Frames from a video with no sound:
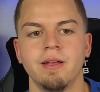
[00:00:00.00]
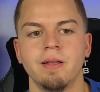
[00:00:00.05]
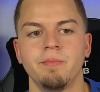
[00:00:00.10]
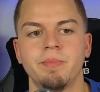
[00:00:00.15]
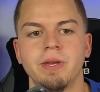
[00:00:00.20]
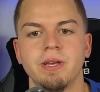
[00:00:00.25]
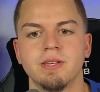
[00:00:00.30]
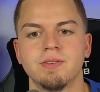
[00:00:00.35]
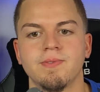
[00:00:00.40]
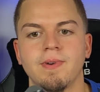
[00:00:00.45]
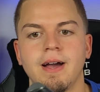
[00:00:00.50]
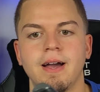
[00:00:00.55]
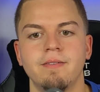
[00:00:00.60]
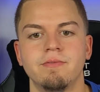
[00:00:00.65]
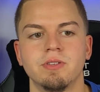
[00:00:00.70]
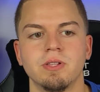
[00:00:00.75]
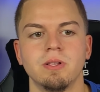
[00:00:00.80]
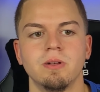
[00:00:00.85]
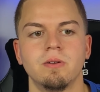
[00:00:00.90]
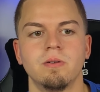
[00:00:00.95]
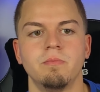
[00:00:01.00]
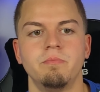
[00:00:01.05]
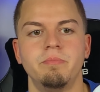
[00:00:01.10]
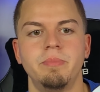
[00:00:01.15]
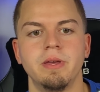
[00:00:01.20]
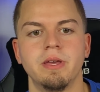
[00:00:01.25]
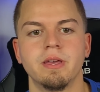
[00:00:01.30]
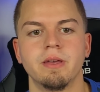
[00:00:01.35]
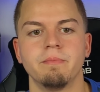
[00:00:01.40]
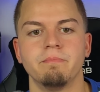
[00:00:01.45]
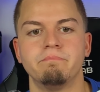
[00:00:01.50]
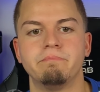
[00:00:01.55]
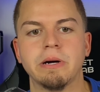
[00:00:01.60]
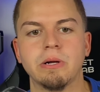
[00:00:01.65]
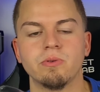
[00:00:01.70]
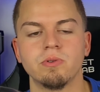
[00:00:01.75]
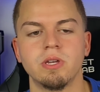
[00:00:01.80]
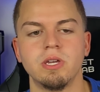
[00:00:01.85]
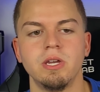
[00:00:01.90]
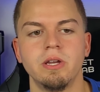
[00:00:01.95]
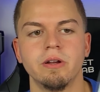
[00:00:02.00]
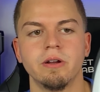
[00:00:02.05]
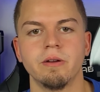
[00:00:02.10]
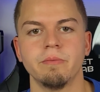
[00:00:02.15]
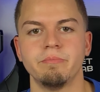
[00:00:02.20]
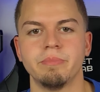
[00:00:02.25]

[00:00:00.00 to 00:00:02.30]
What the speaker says: PS5 is a little bit bulkier,